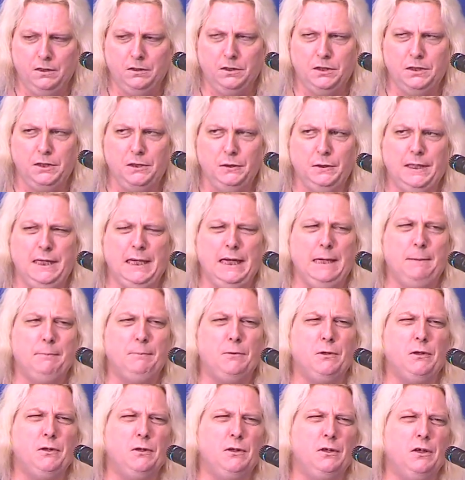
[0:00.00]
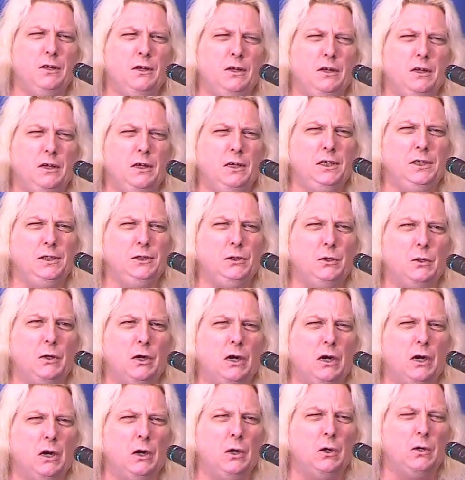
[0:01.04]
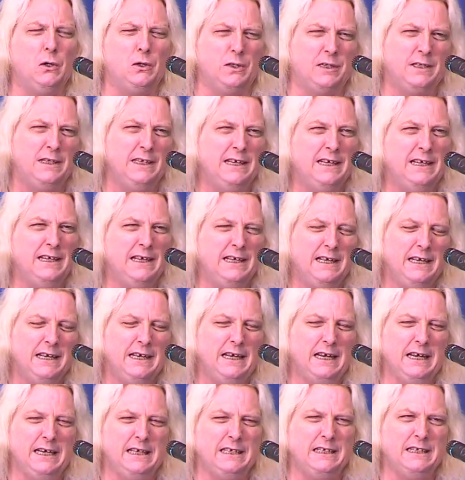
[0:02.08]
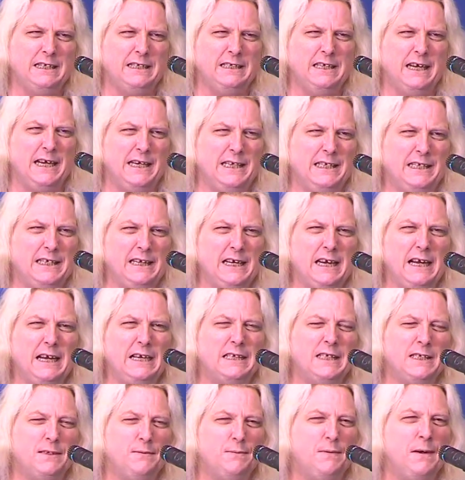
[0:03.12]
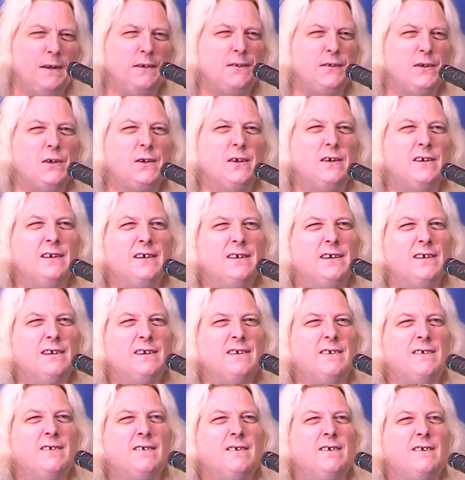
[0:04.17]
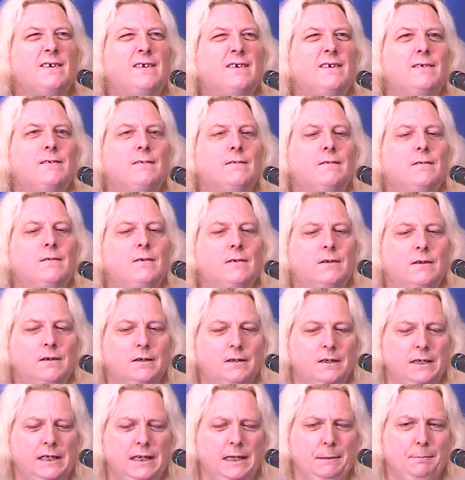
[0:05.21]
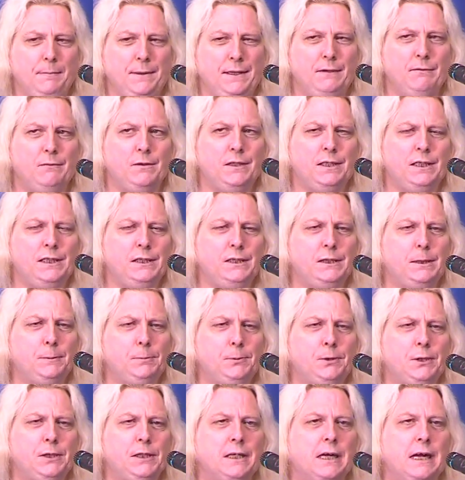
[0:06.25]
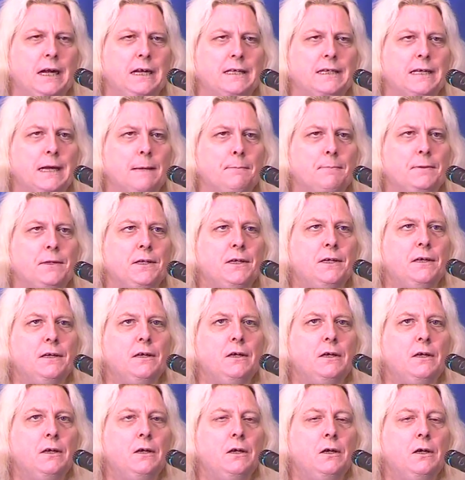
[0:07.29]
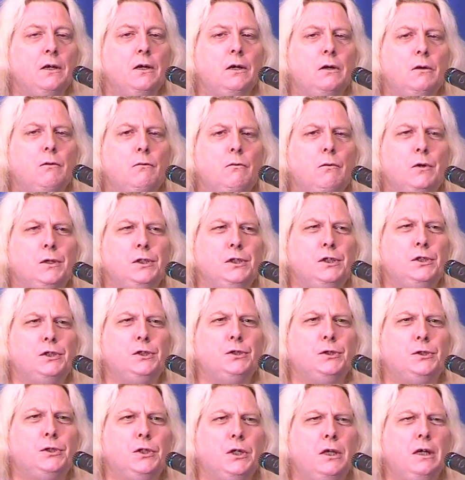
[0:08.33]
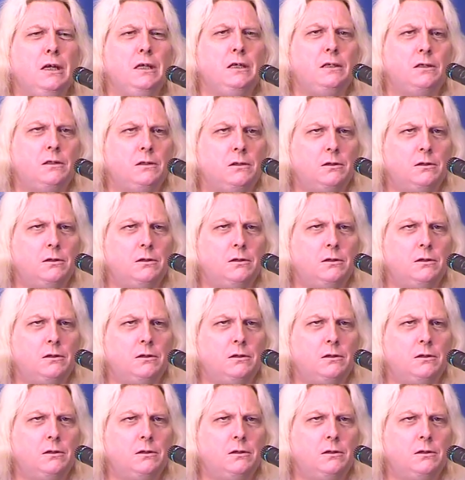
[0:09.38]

to keep your heart as light as a feather? Keeping it with the Egyptian concept. Well, you do good.